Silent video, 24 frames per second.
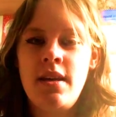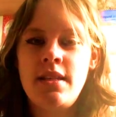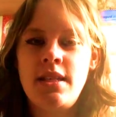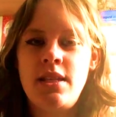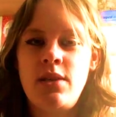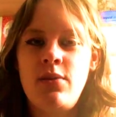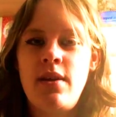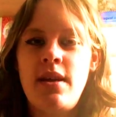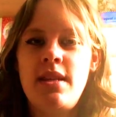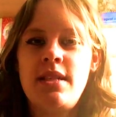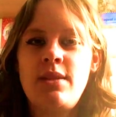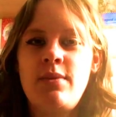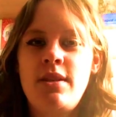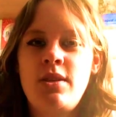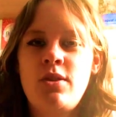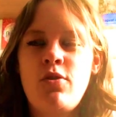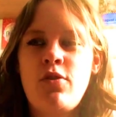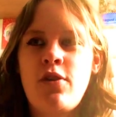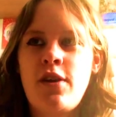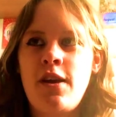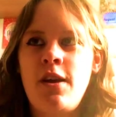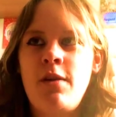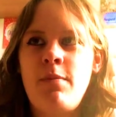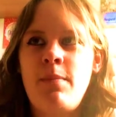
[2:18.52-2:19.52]
So as we're
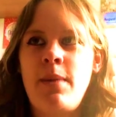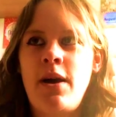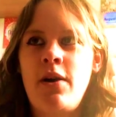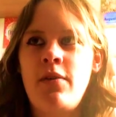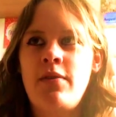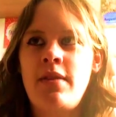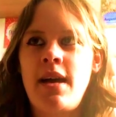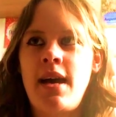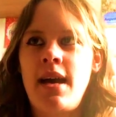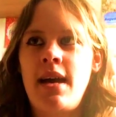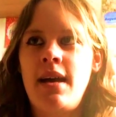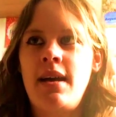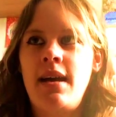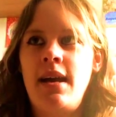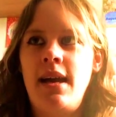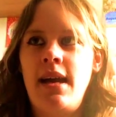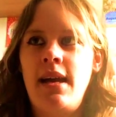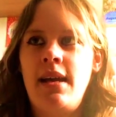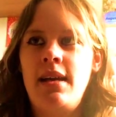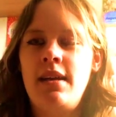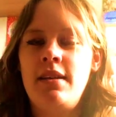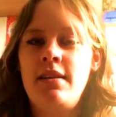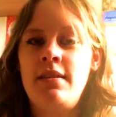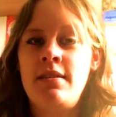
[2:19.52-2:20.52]
talking about that,
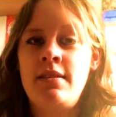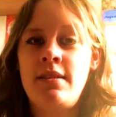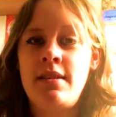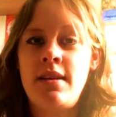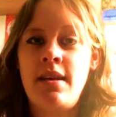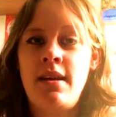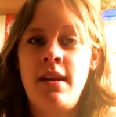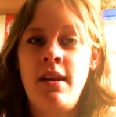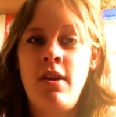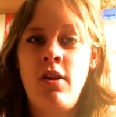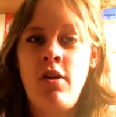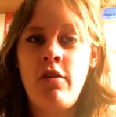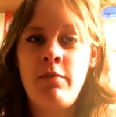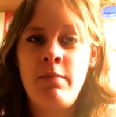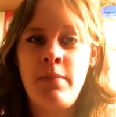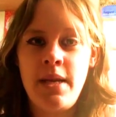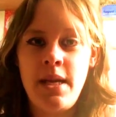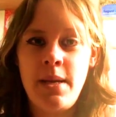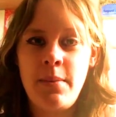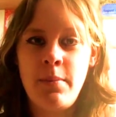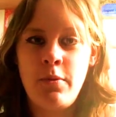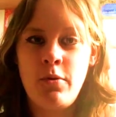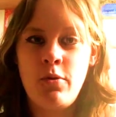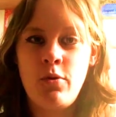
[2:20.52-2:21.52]
and a lot of
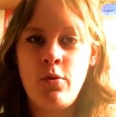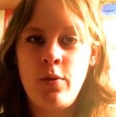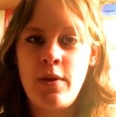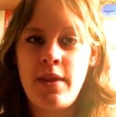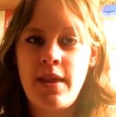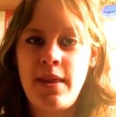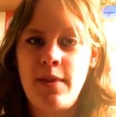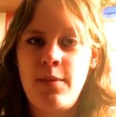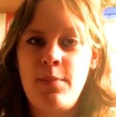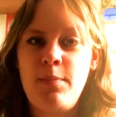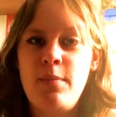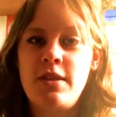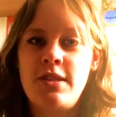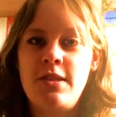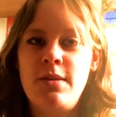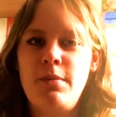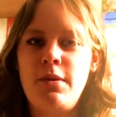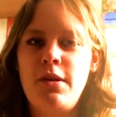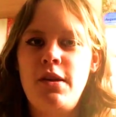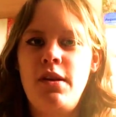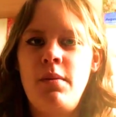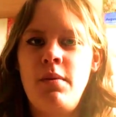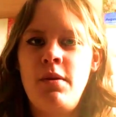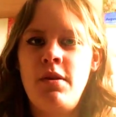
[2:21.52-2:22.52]
people within the
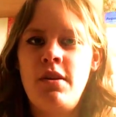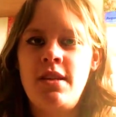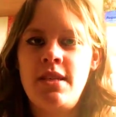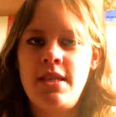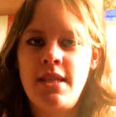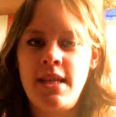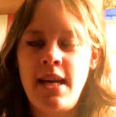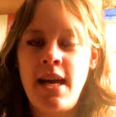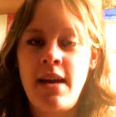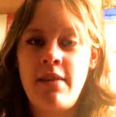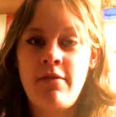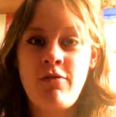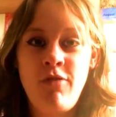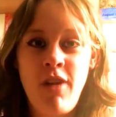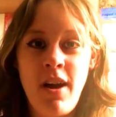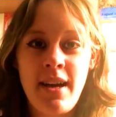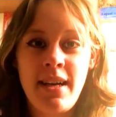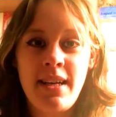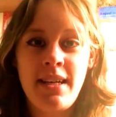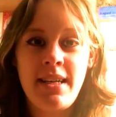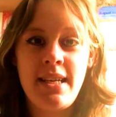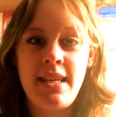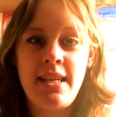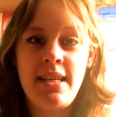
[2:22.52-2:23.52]
Muslim community have
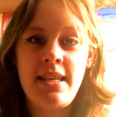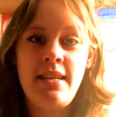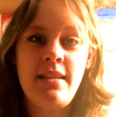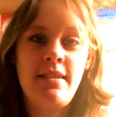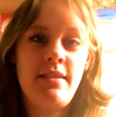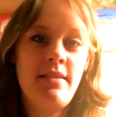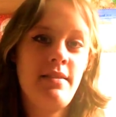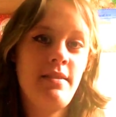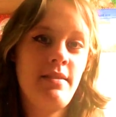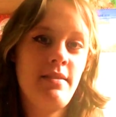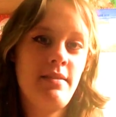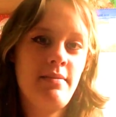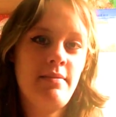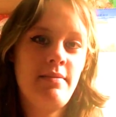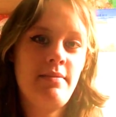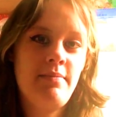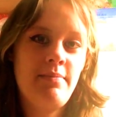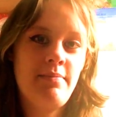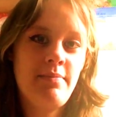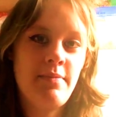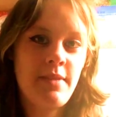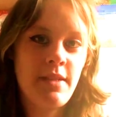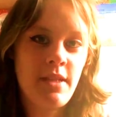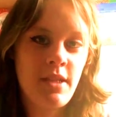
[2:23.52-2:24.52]
rightly
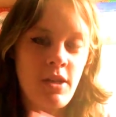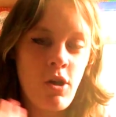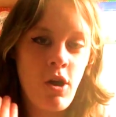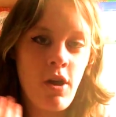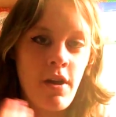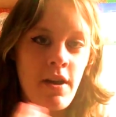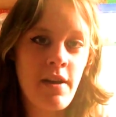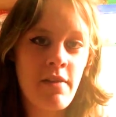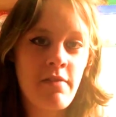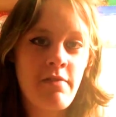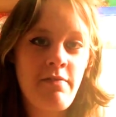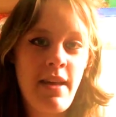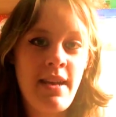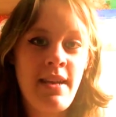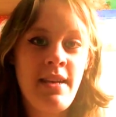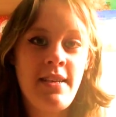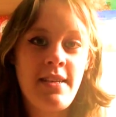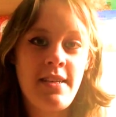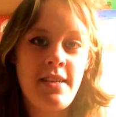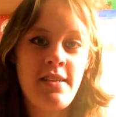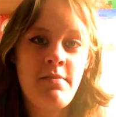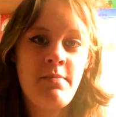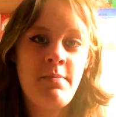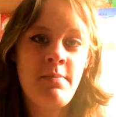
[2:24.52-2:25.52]
gotten
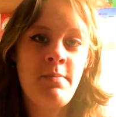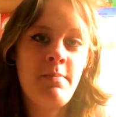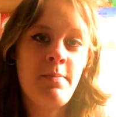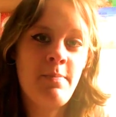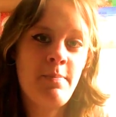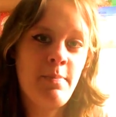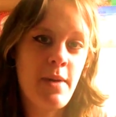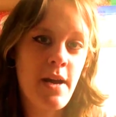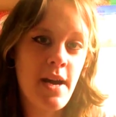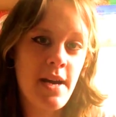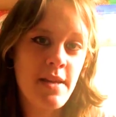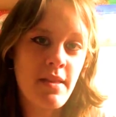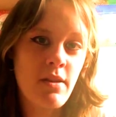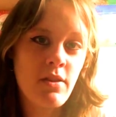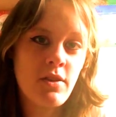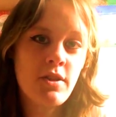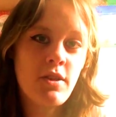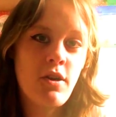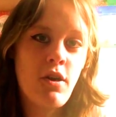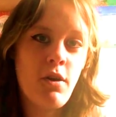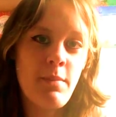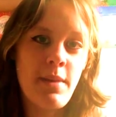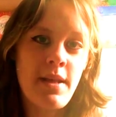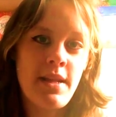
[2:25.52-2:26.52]
offended by those
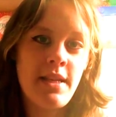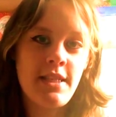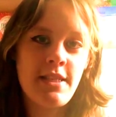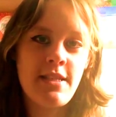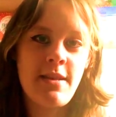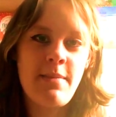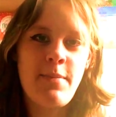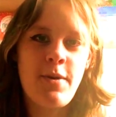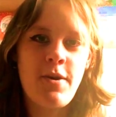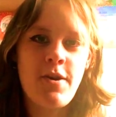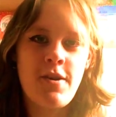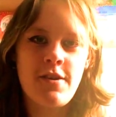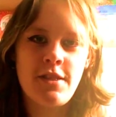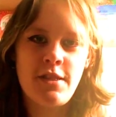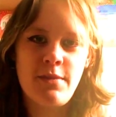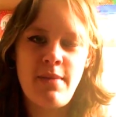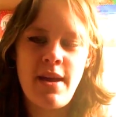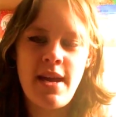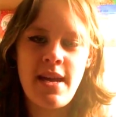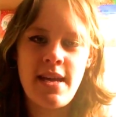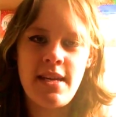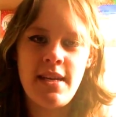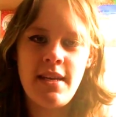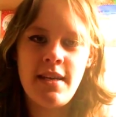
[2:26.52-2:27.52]
comments that Boris
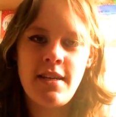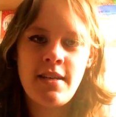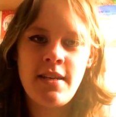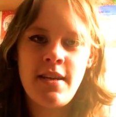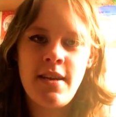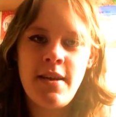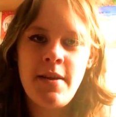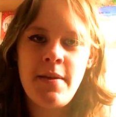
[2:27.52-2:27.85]
made,